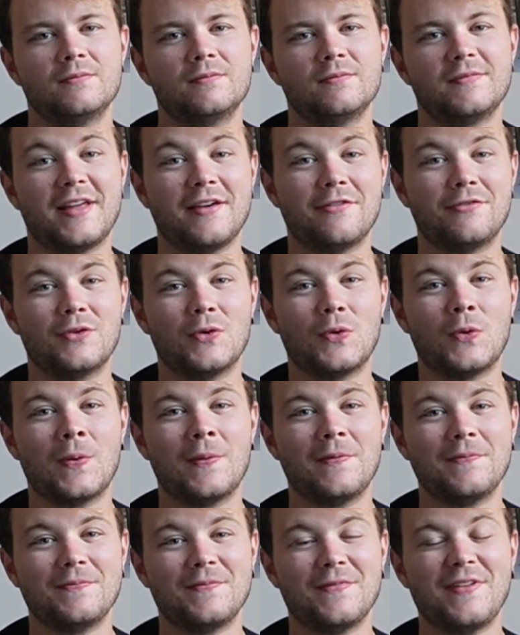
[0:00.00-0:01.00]
therefore,
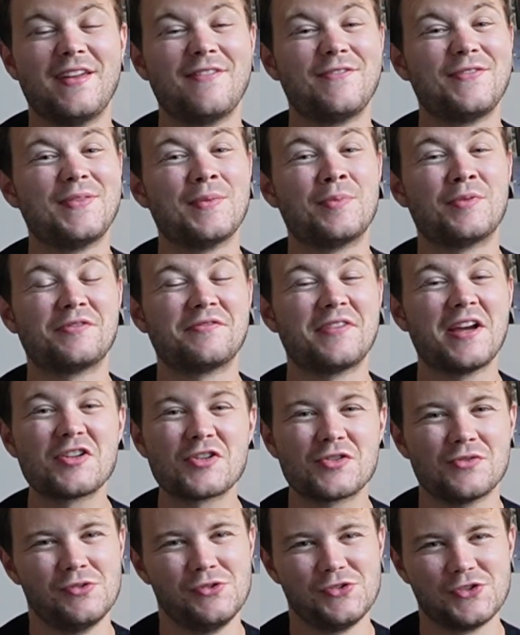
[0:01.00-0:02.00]
if the
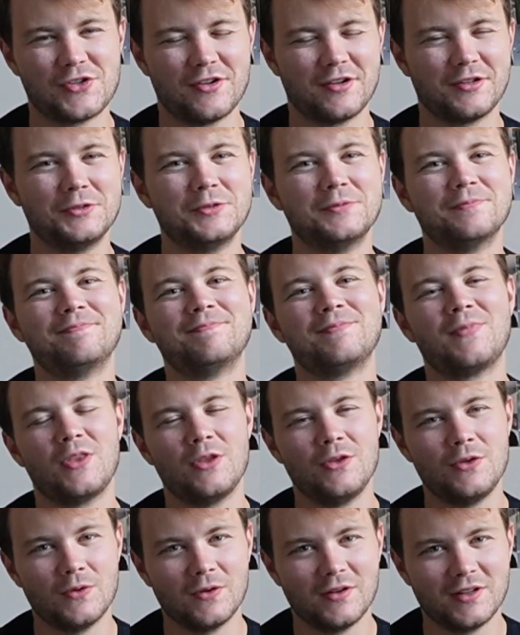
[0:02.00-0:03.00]
professionals struggle,
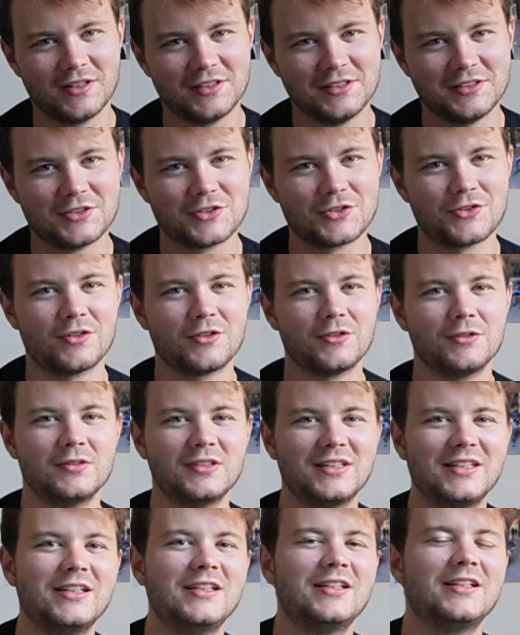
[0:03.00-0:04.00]
you're likely to struggle.
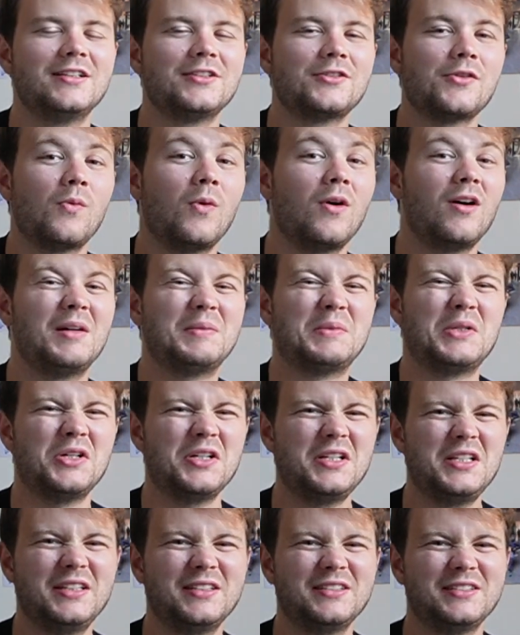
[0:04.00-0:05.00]
So why am
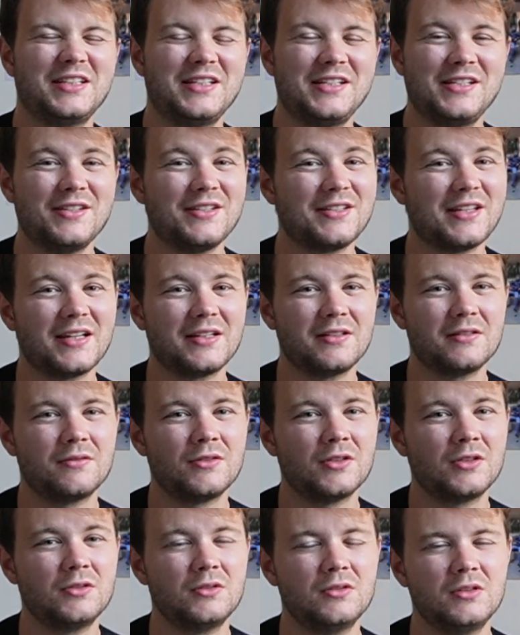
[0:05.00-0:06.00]
I taking this active
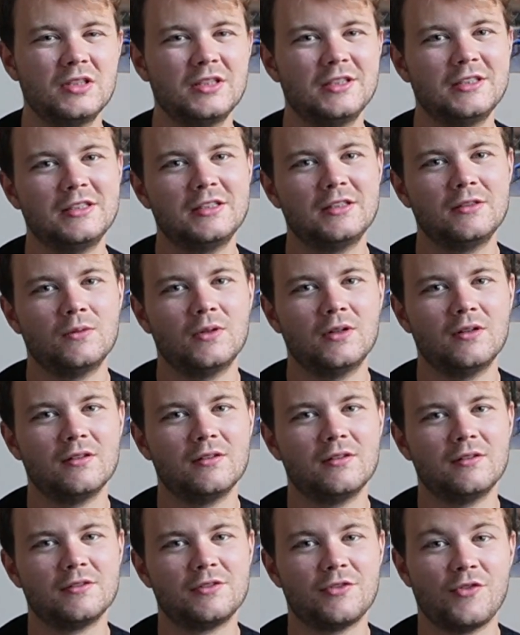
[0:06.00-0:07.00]
role? Well,
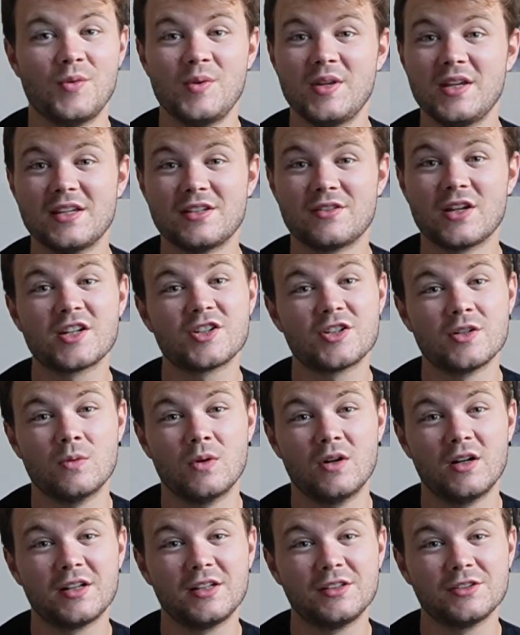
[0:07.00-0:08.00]
for me, it's actually
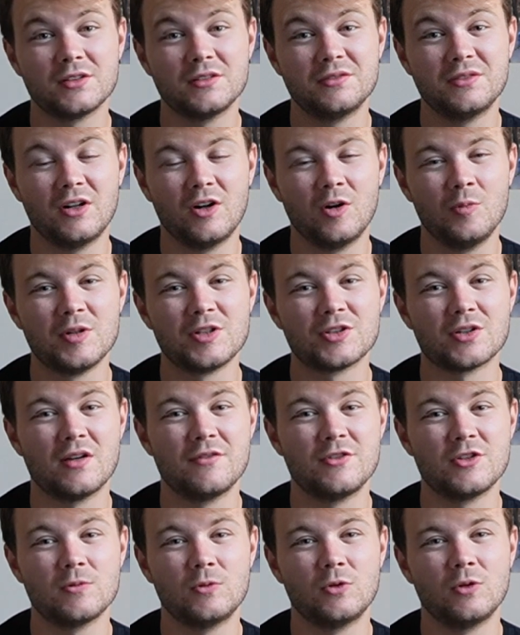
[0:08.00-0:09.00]
working so far because I have
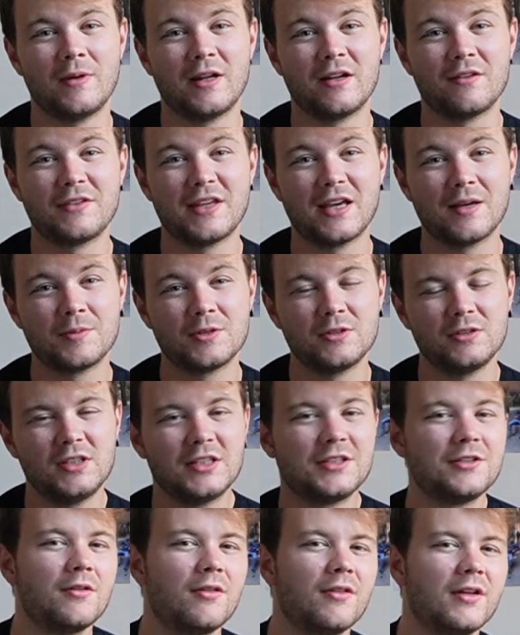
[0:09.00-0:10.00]
a small amount of capital. I
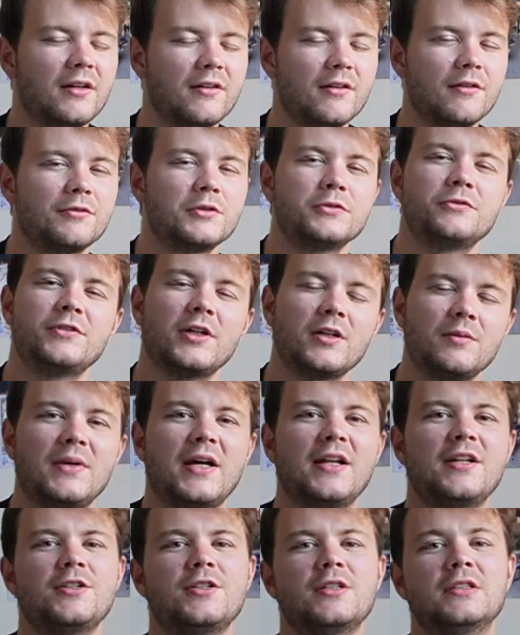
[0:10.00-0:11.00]
do think that for fund
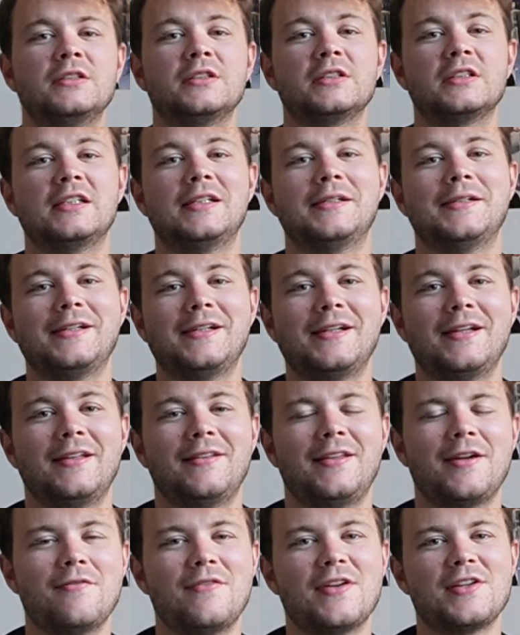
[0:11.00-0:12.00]
managers,
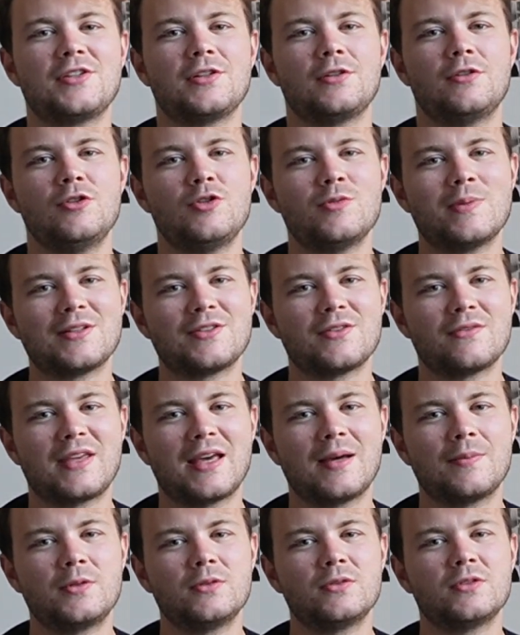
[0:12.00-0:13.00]
they're investing huge amounts of
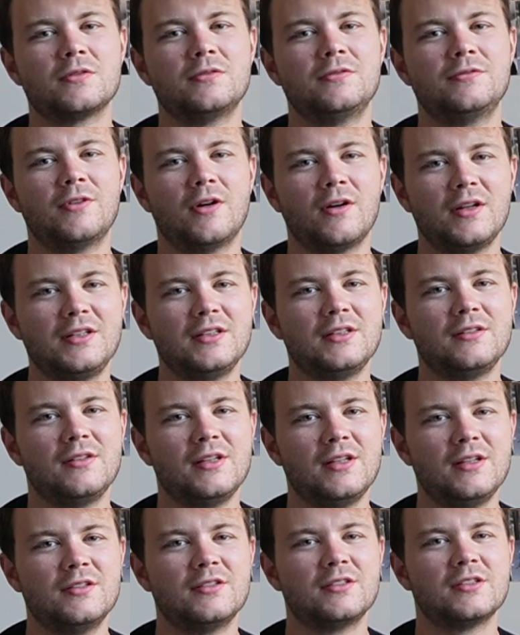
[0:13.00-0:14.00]
capital, so finding
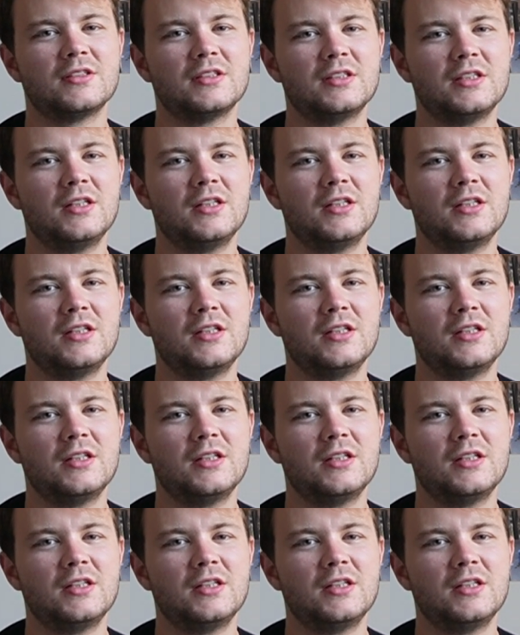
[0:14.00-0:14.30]
these